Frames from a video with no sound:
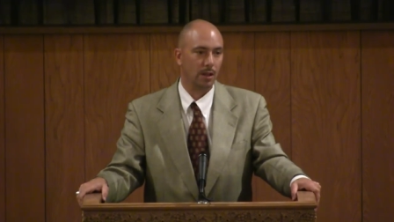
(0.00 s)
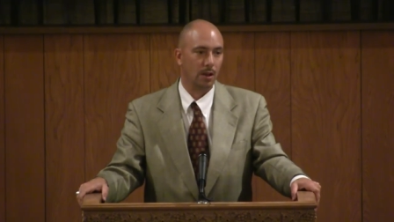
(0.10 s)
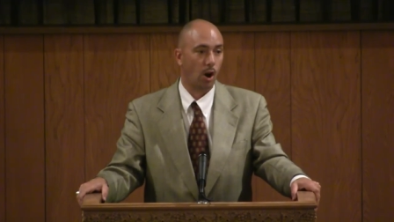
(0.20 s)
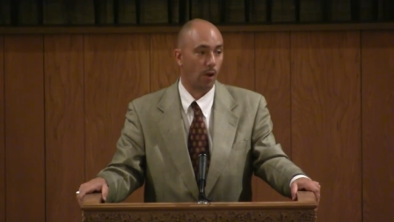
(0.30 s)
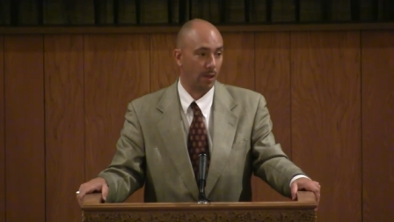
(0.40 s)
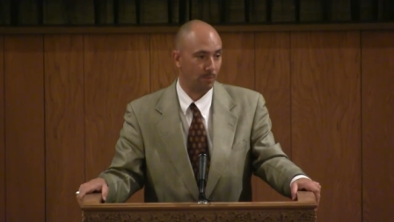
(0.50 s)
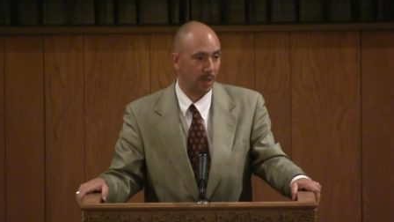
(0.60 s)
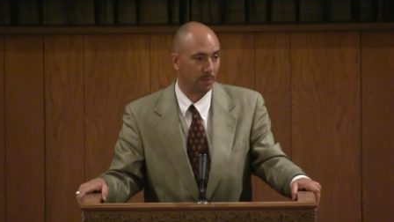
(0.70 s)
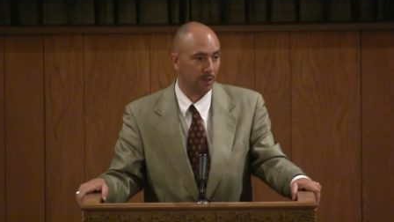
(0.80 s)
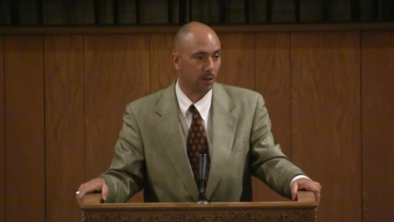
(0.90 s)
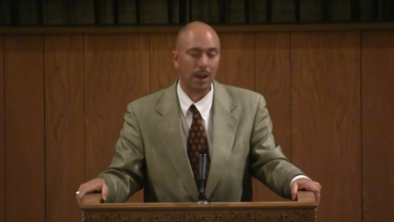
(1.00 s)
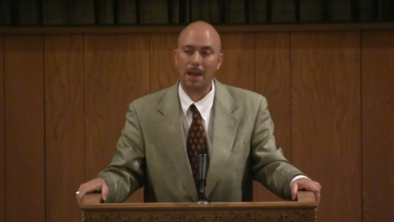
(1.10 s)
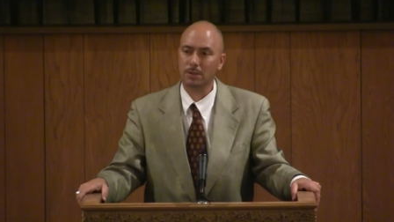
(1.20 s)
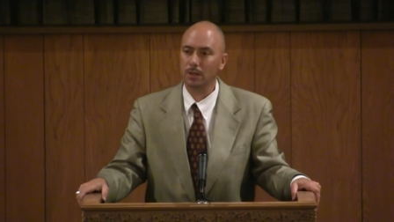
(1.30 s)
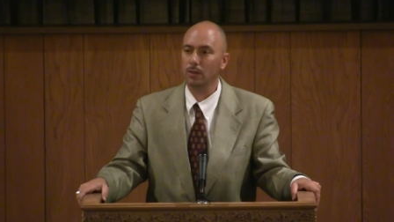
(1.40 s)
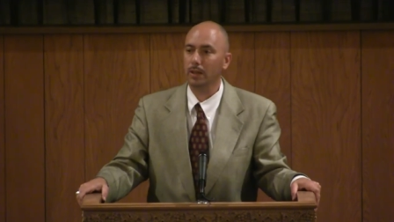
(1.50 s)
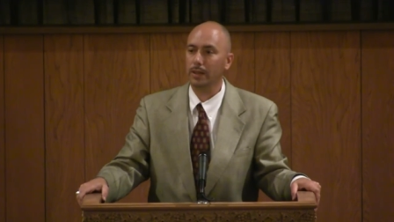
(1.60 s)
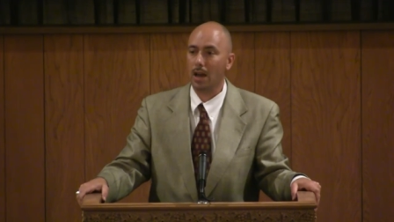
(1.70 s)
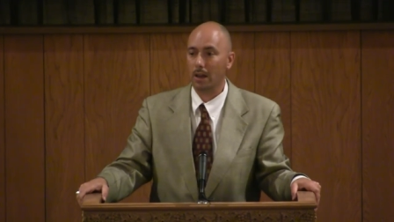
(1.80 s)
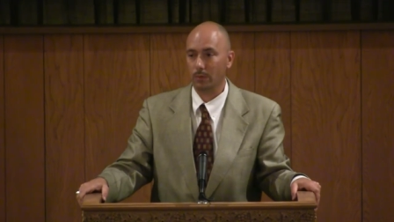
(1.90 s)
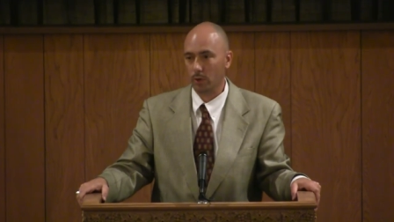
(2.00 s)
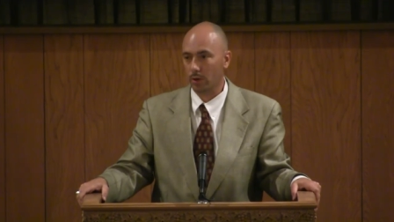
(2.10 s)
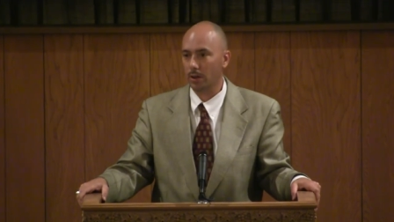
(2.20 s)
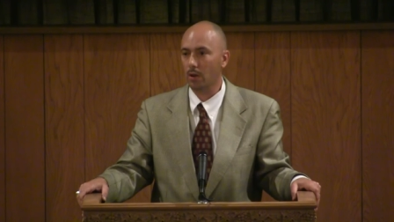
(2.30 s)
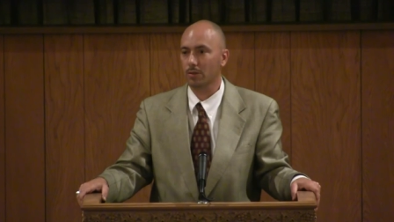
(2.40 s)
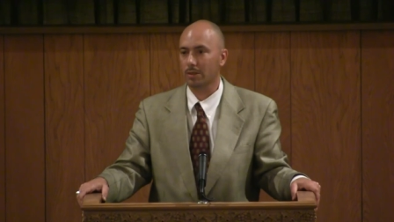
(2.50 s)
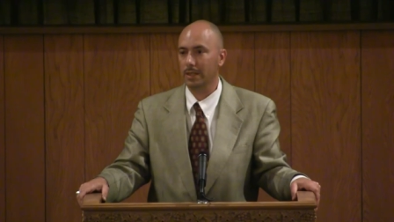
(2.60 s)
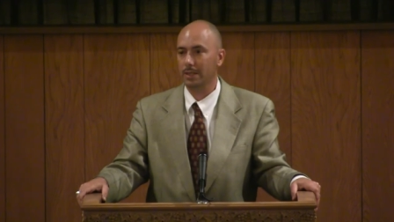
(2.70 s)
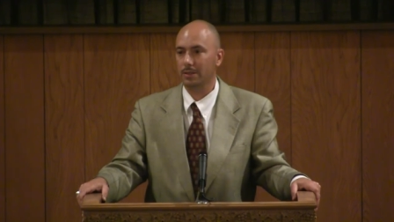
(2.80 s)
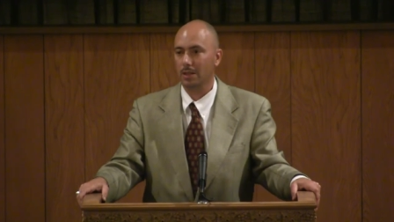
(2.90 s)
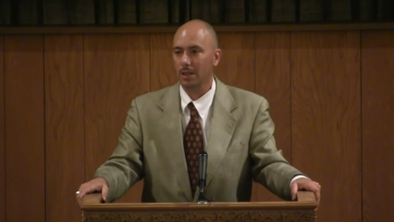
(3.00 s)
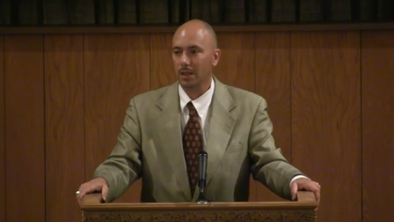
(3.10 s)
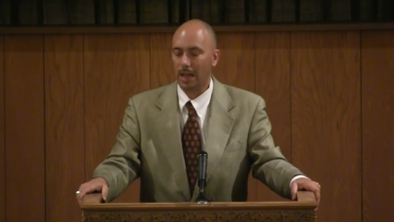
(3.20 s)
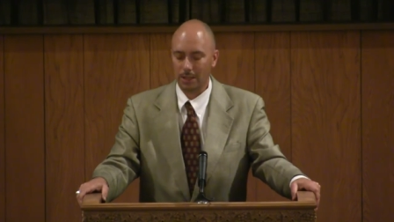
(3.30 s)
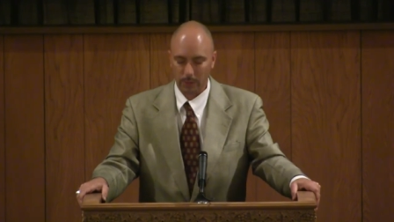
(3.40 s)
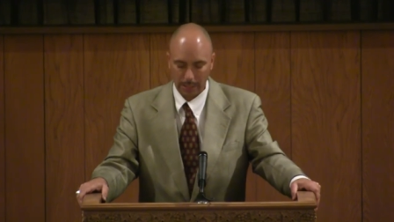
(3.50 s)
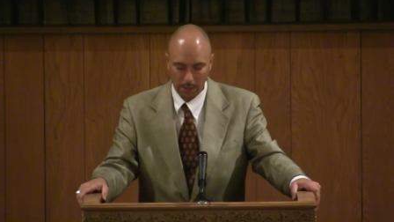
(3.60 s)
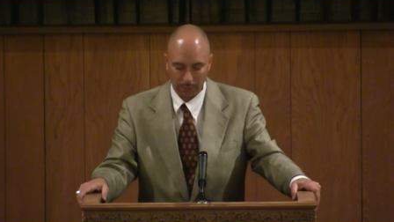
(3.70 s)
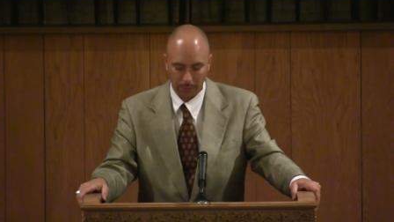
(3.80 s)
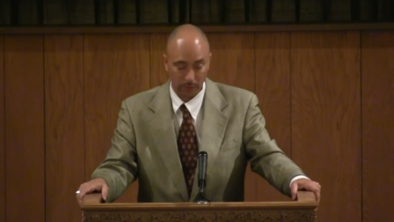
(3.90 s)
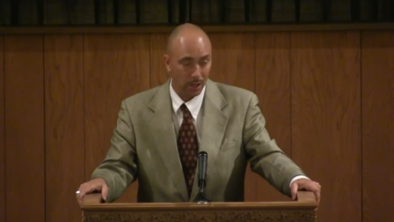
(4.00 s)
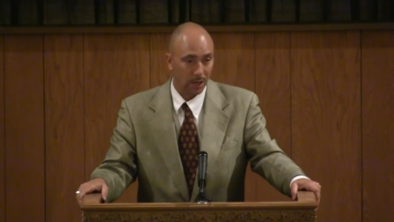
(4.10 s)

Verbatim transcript: Are they biblical? Absolutely not. And we're going to notice these as we go through.